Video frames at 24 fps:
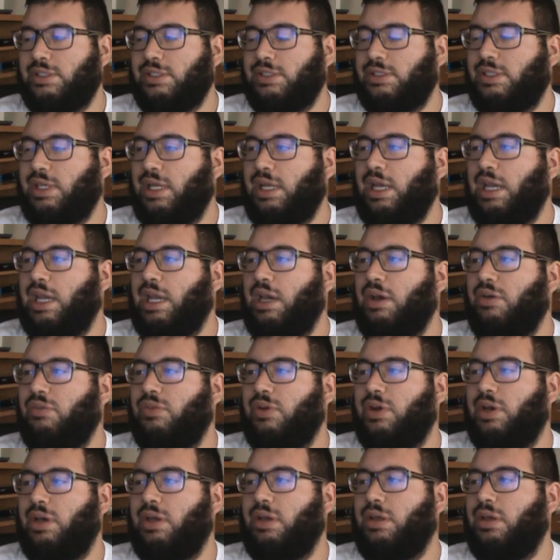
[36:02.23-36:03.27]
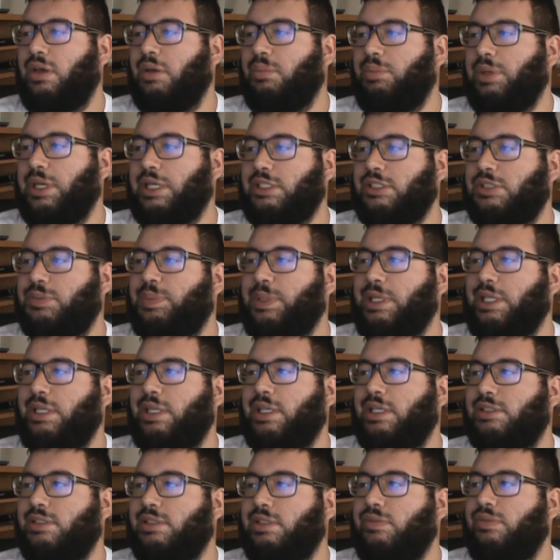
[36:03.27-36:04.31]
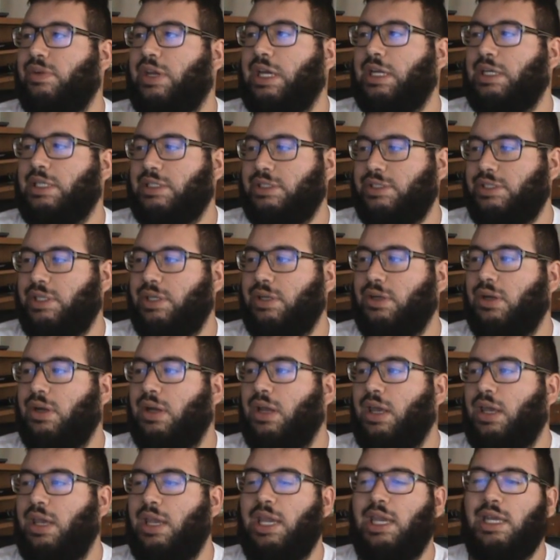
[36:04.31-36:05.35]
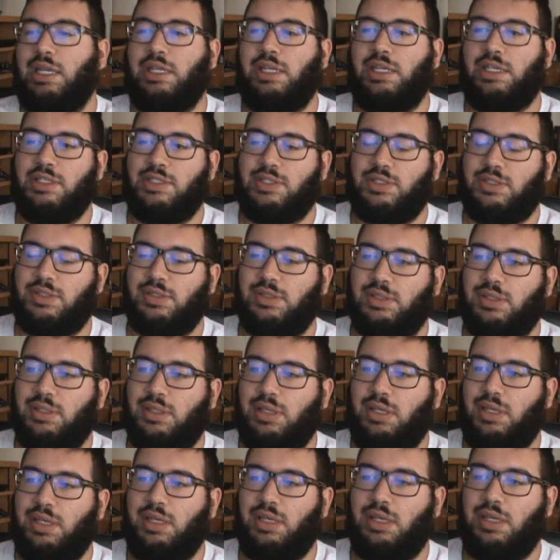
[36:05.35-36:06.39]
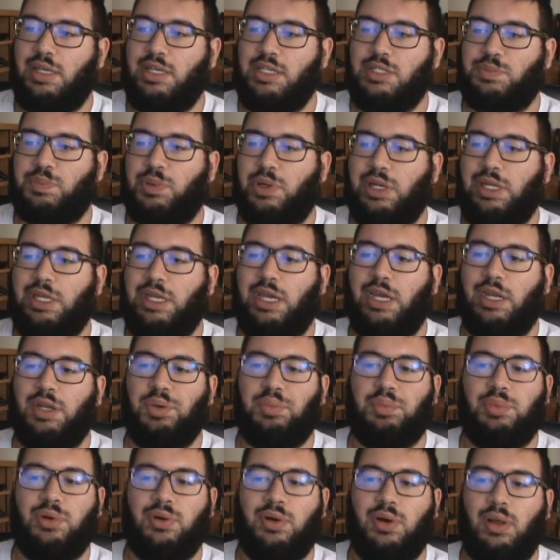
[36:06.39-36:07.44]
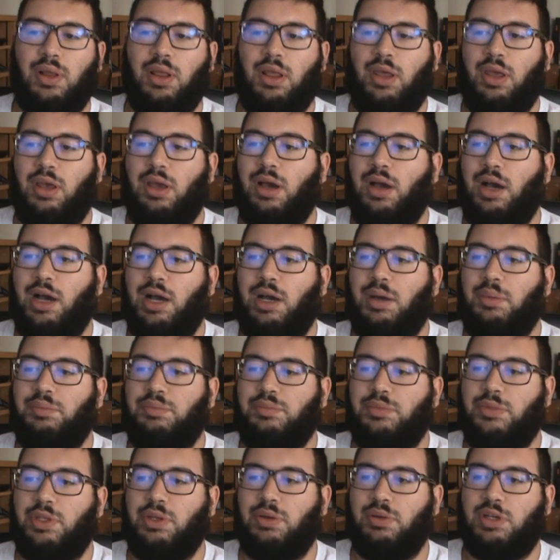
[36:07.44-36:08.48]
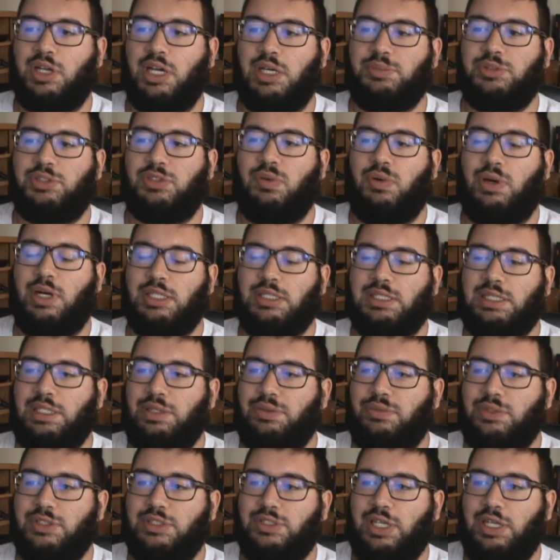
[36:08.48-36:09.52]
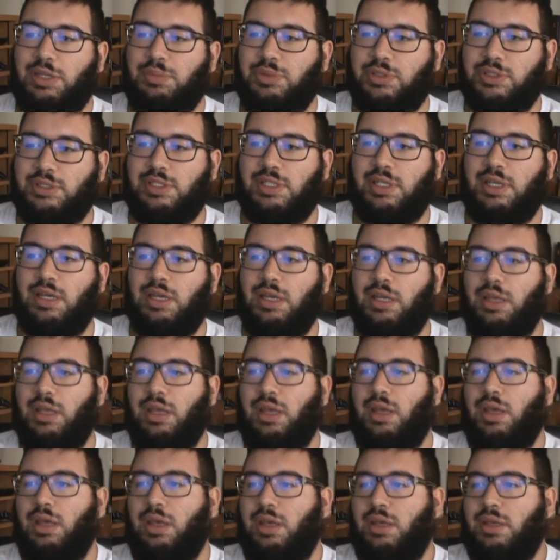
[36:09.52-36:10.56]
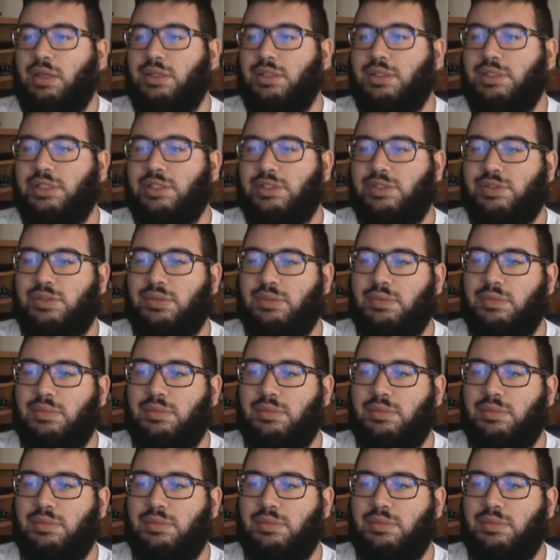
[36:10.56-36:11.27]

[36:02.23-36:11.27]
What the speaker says: just going to have a big speed disadvantage here, and he's pretty hittable. Cub Swanson was able to just